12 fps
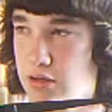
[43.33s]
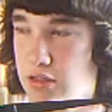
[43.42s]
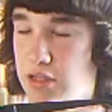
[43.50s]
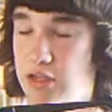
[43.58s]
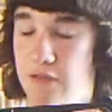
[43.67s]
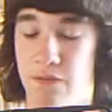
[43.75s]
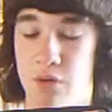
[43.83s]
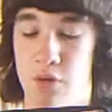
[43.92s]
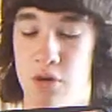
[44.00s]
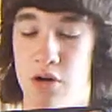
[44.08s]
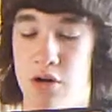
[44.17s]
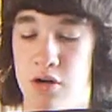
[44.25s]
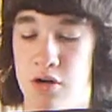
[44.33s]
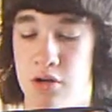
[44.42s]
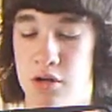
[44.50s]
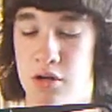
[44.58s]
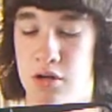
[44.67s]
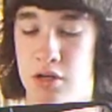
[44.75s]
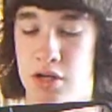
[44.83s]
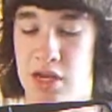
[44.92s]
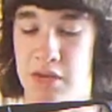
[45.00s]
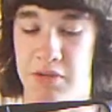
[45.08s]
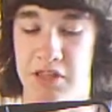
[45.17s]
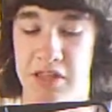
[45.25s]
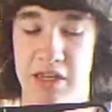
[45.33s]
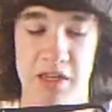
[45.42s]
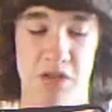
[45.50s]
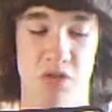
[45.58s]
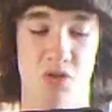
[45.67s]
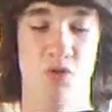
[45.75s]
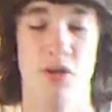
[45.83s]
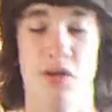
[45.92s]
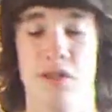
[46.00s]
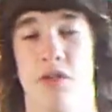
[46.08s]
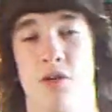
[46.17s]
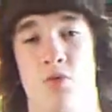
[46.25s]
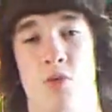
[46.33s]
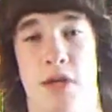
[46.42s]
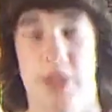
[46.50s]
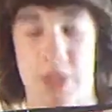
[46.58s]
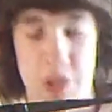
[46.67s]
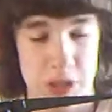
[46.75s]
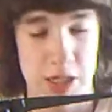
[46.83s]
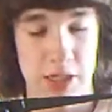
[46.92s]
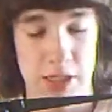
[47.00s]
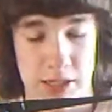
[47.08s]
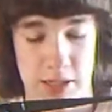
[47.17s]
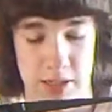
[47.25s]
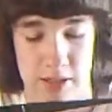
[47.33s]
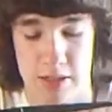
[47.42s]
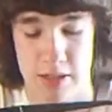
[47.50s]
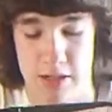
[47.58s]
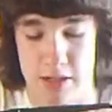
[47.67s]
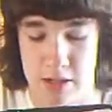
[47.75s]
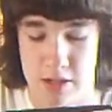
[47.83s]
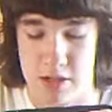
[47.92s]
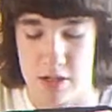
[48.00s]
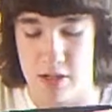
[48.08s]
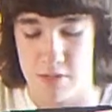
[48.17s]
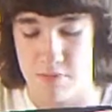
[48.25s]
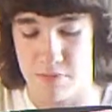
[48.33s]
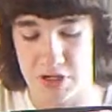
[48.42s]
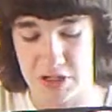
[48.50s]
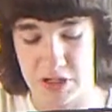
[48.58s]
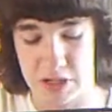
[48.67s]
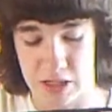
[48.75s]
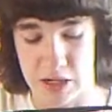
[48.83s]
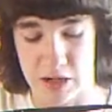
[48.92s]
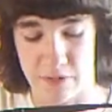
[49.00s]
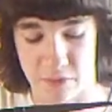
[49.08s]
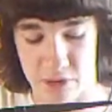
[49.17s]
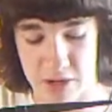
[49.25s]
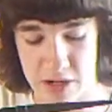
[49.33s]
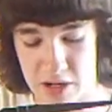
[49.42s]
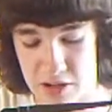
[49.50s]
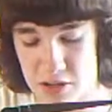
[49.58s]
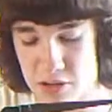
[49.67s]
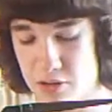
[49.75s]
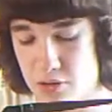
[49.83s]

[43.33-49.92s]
and A4. I picked the A2, and I'll tell you why in a sec. But for right now, I'll